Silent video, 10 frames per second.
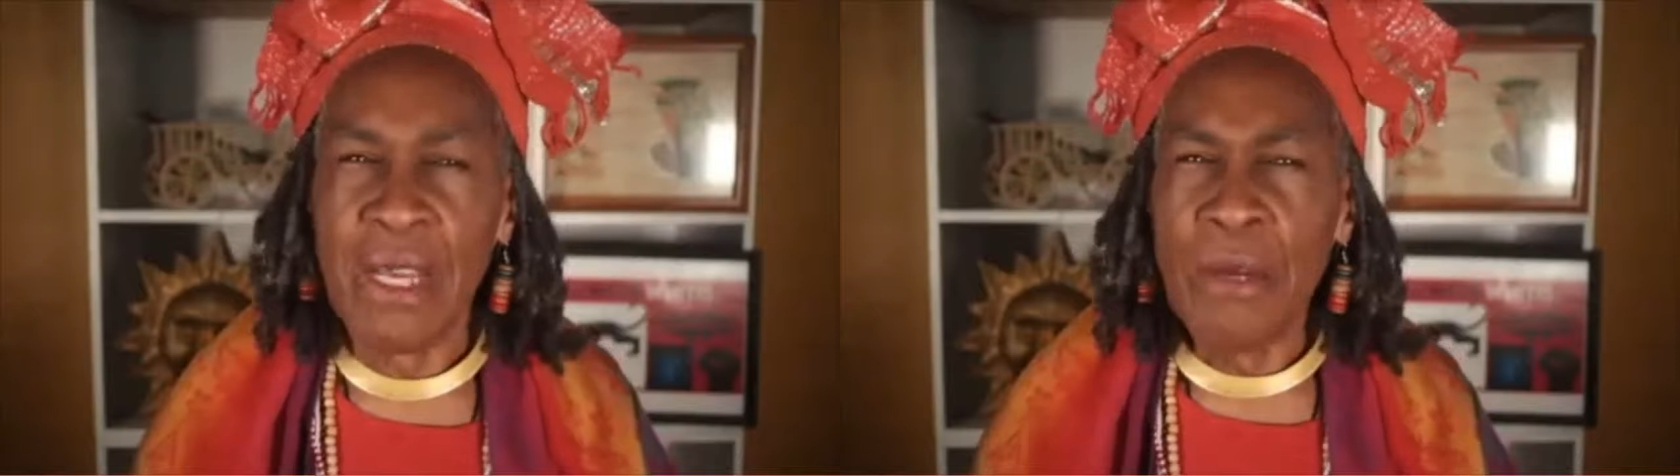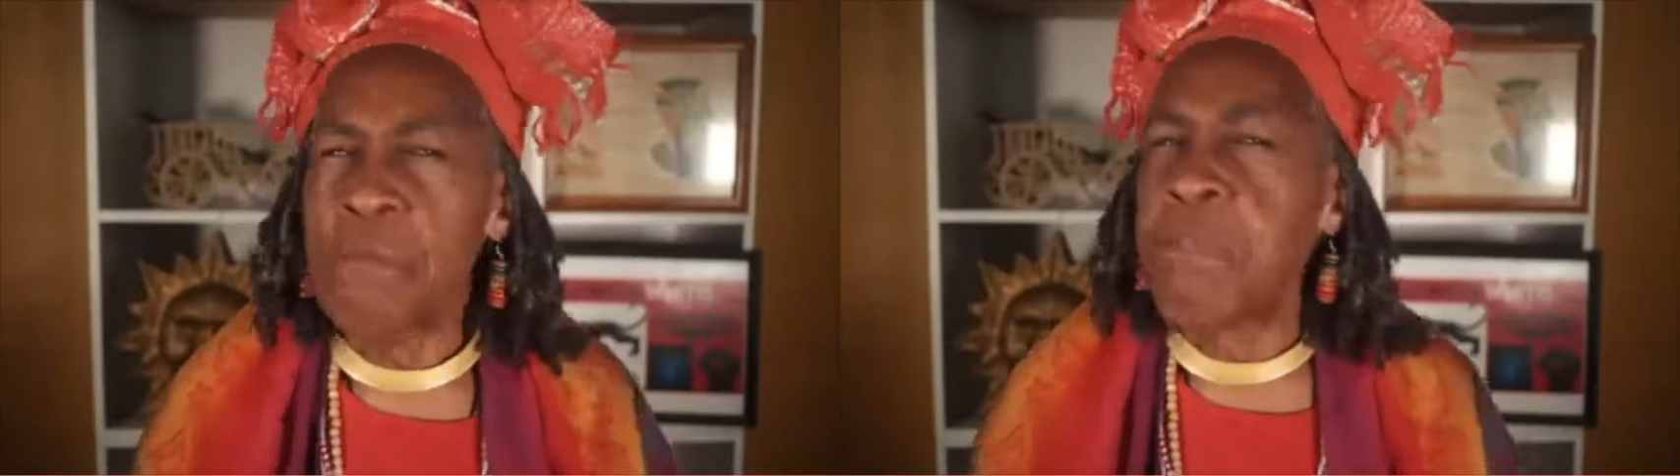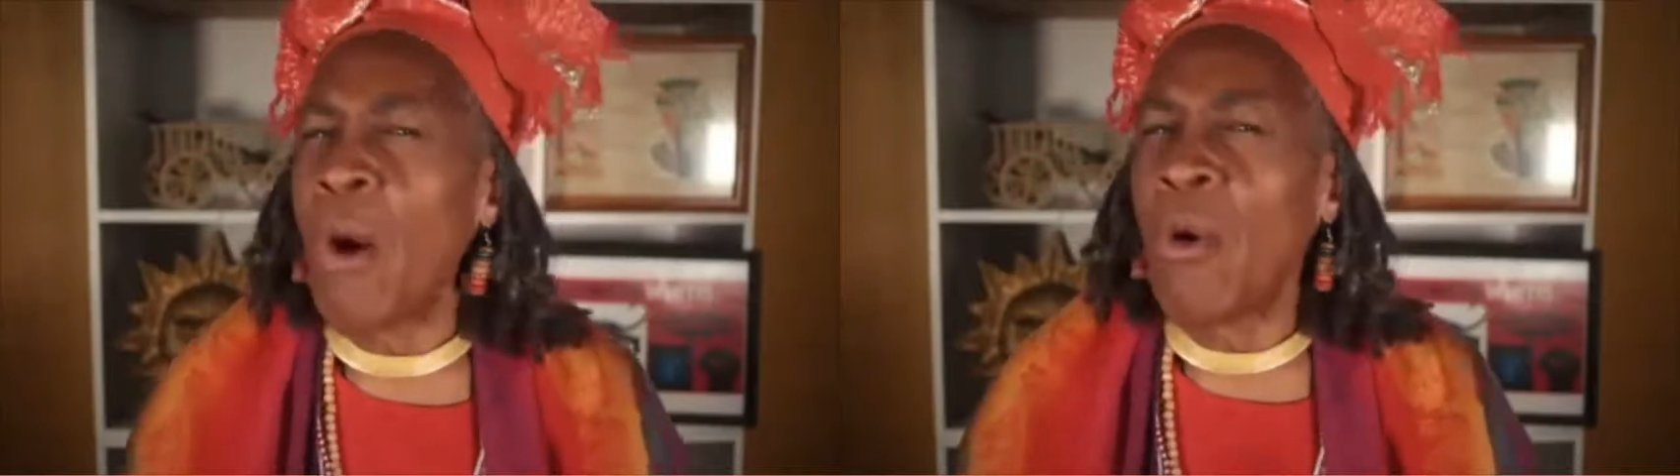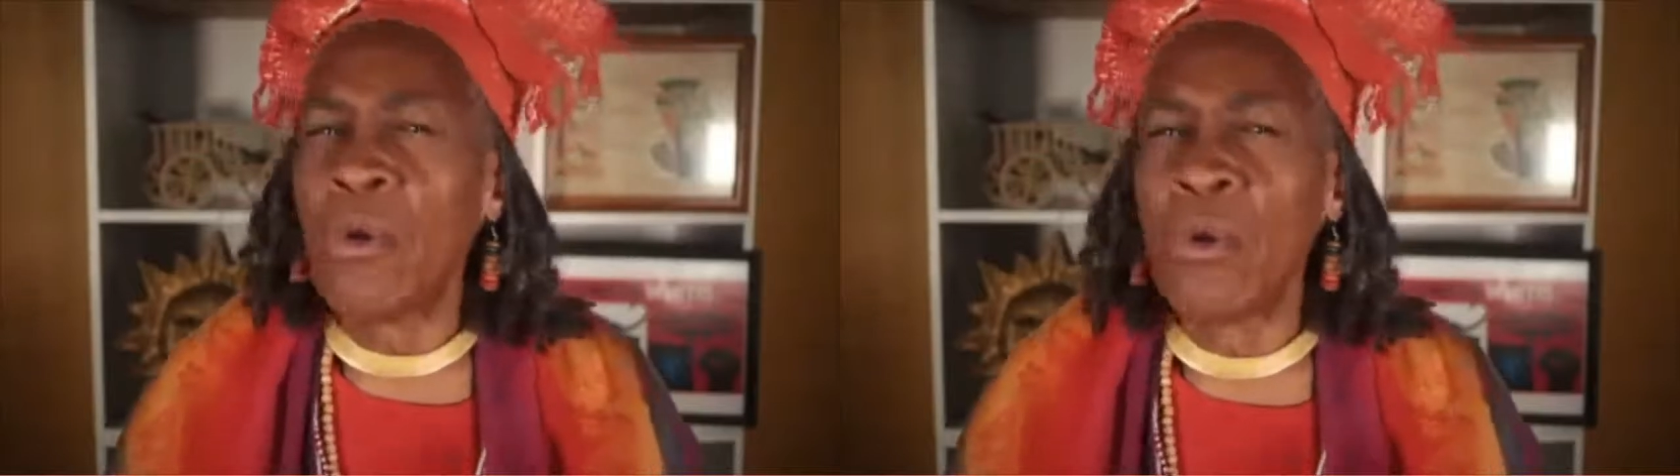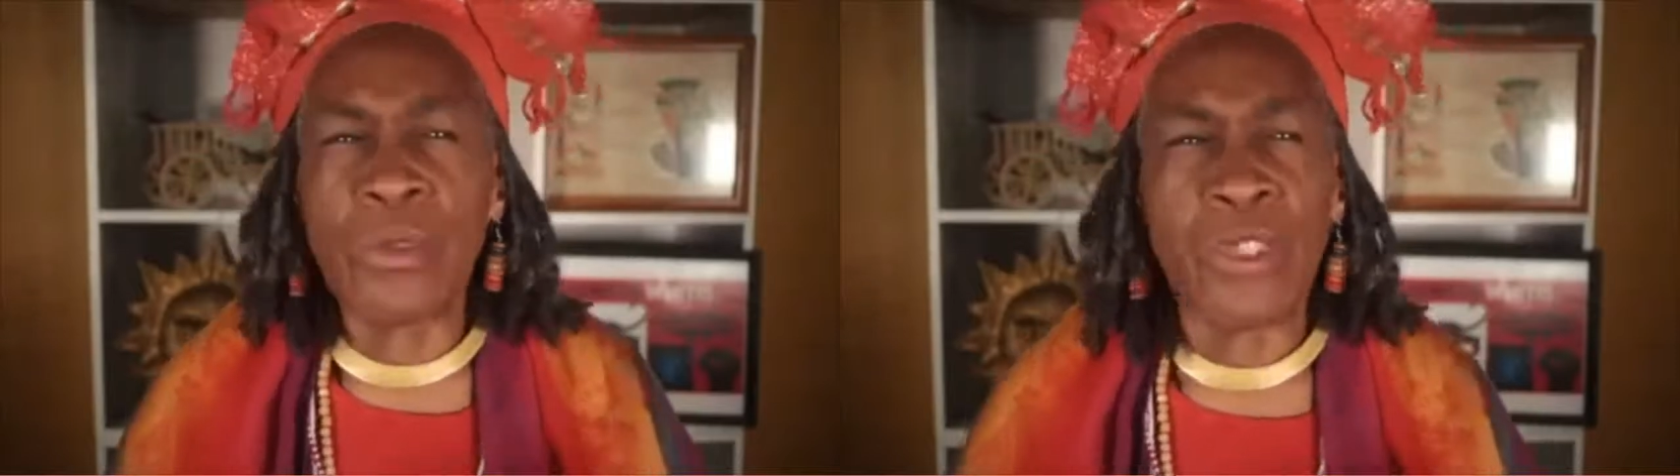
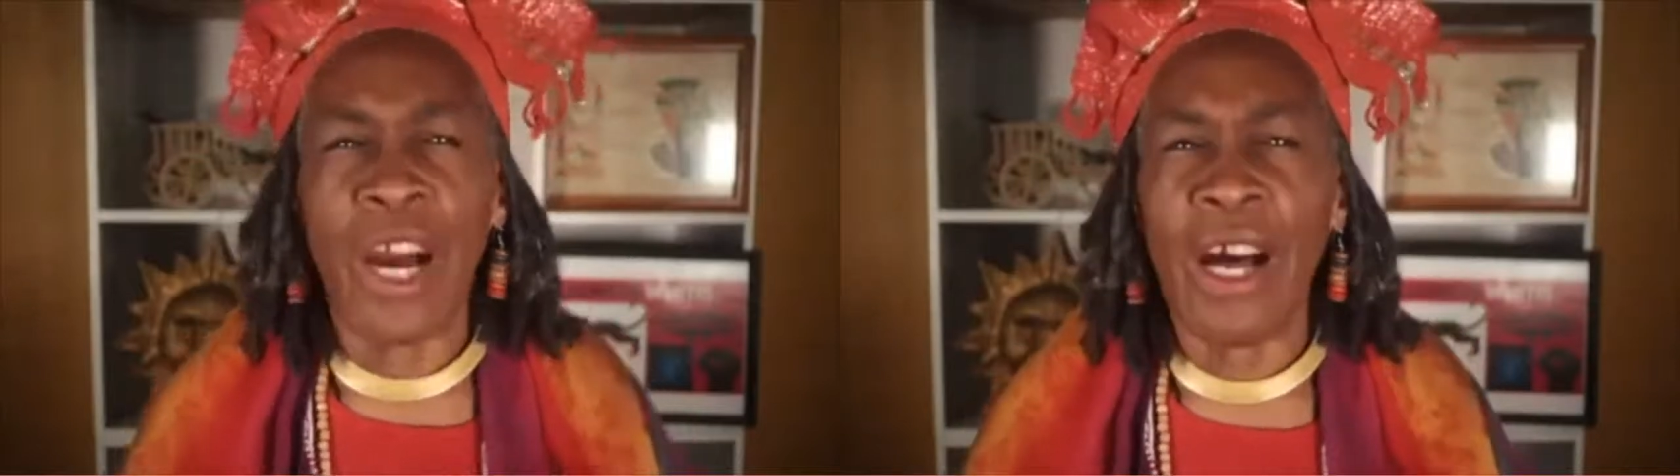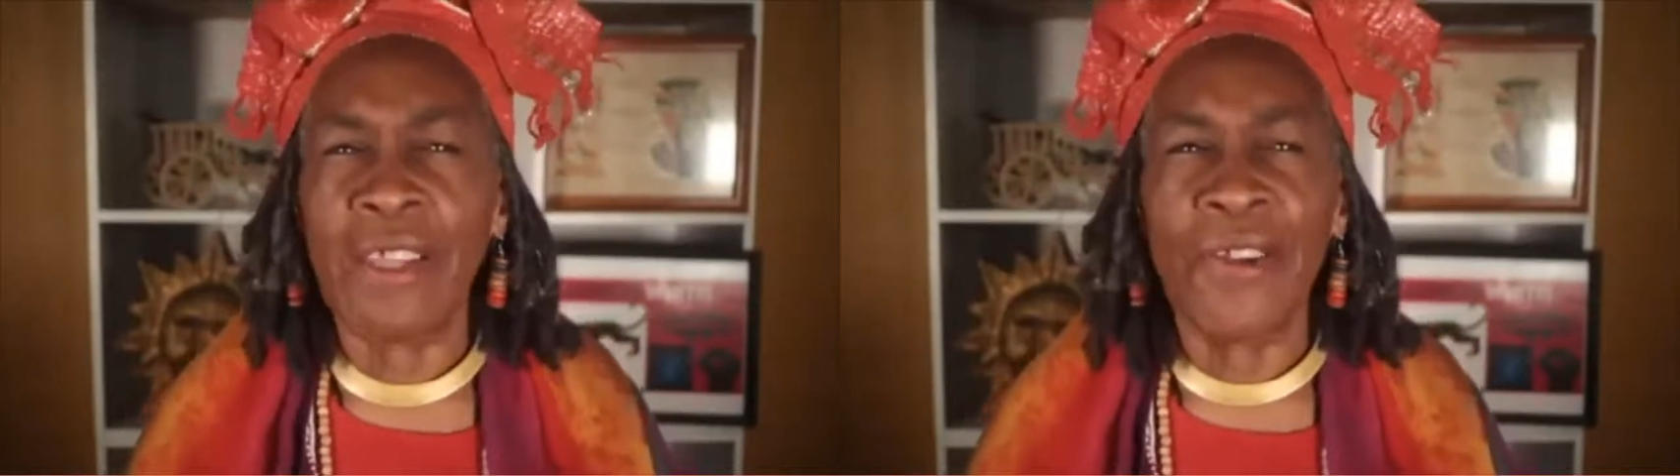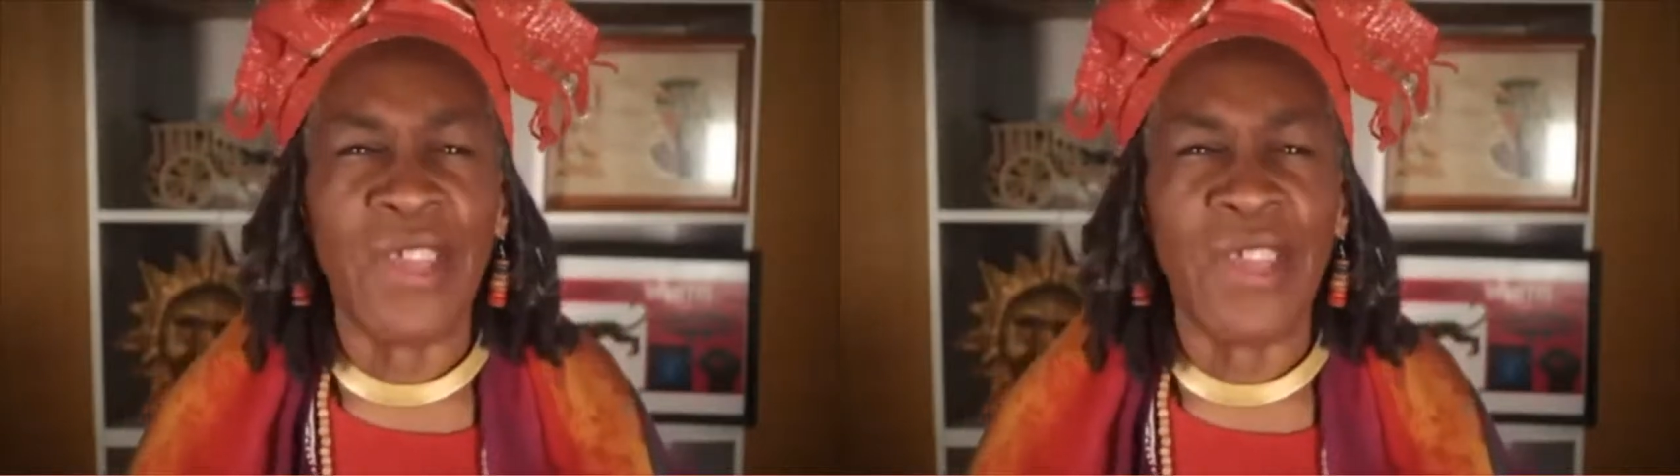bold colors,